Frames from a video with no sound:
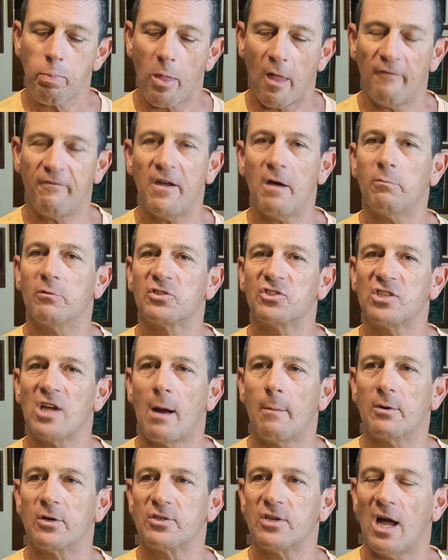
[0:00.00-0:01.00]
If it was
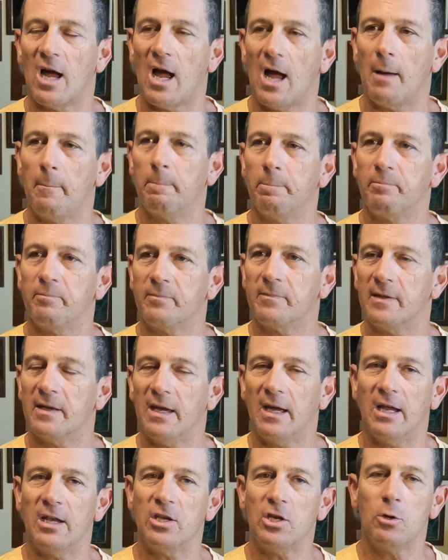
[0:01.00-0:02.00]
summertime
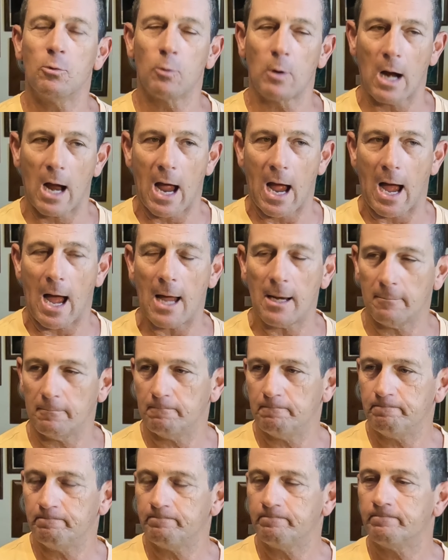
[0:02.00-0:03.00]
and you were hot,
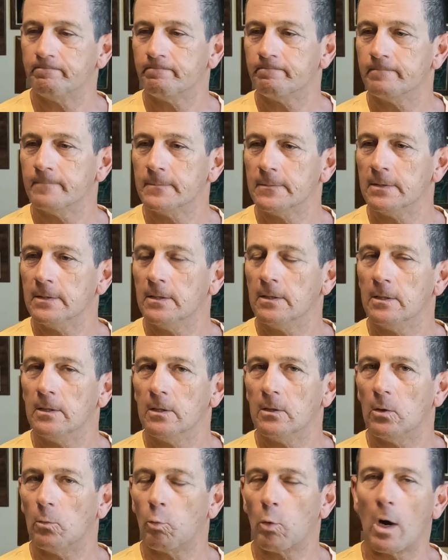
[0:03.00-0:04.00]

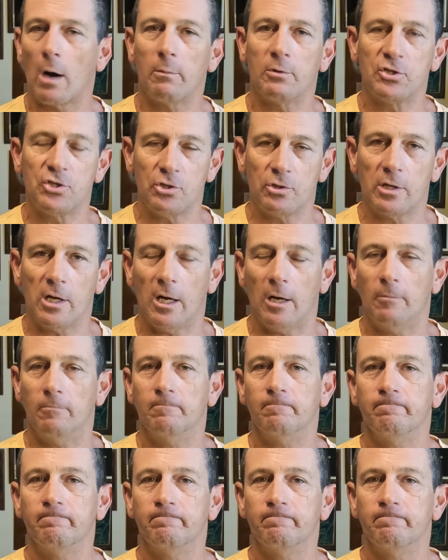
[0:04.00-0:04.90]
where would you go?